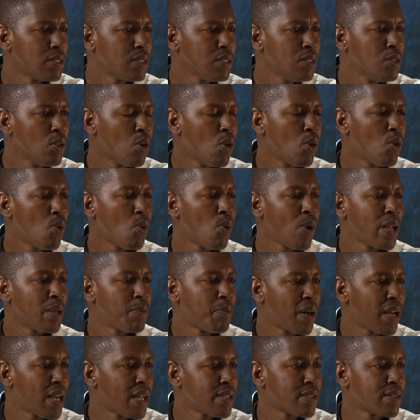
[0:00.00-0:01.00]
your white
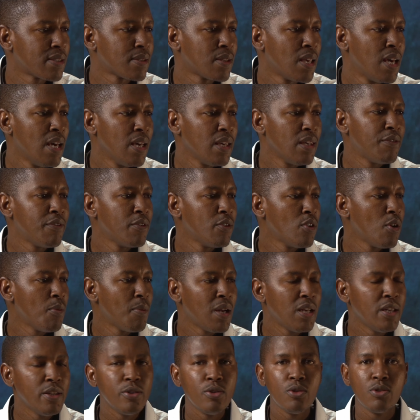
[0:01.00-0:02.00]
balance, if you
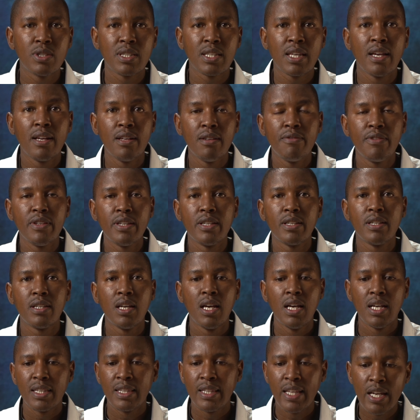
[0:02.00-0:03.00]
normally use Kelvin,
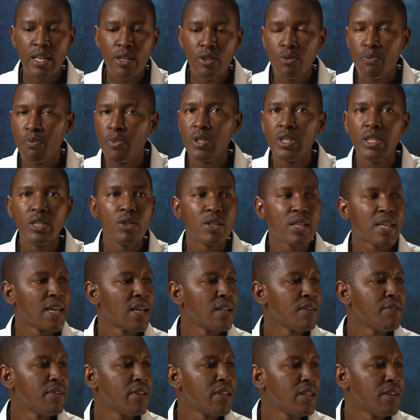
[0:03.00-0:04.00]
then you put it on
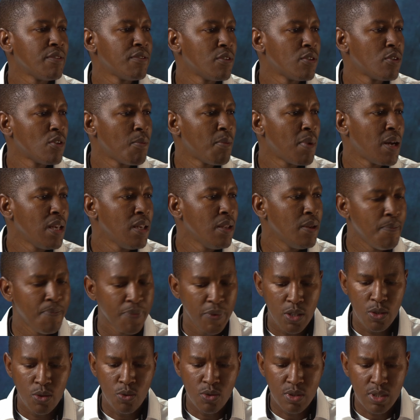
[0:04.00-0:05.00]
Kelvin. If you normally
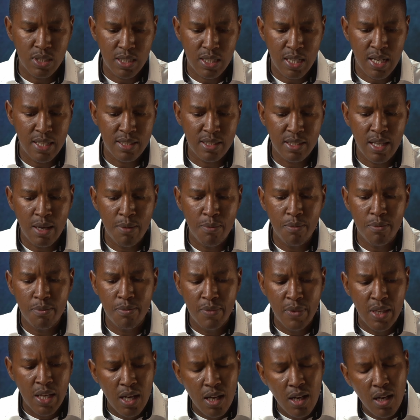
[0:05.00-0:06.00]
use custom,
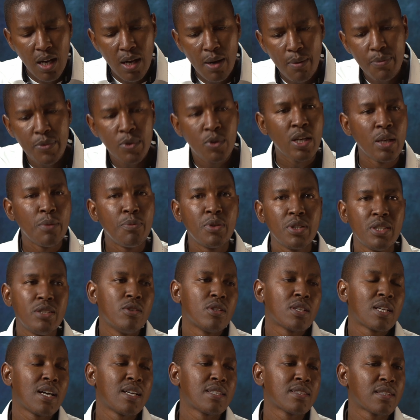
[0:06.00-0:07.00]
you can put it
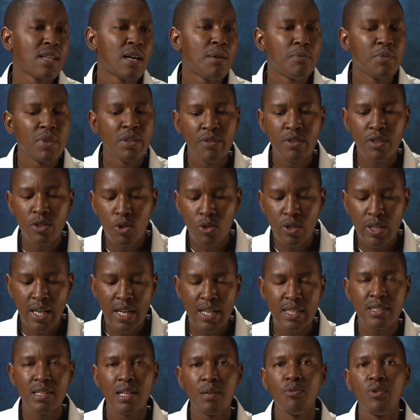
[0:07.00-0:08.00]
on custom, even though the
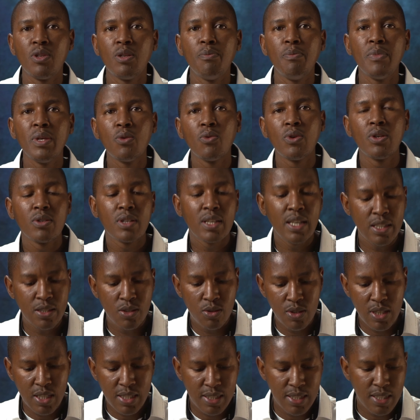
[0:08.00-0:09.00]
custom will mean when you get
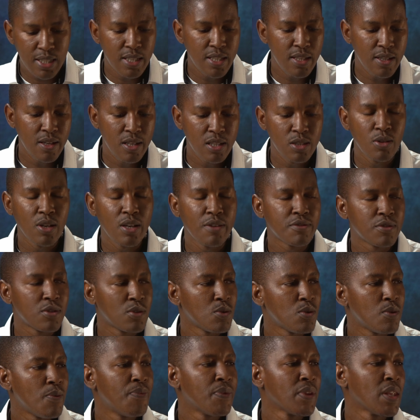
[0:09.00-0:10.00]
to the scene you have
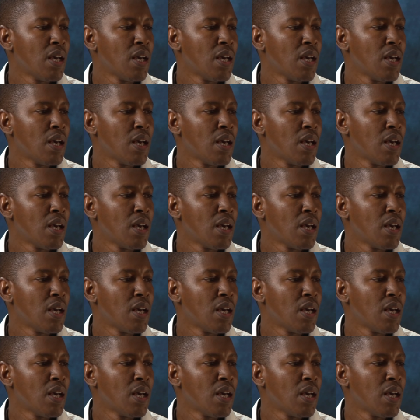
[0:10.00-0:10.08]
to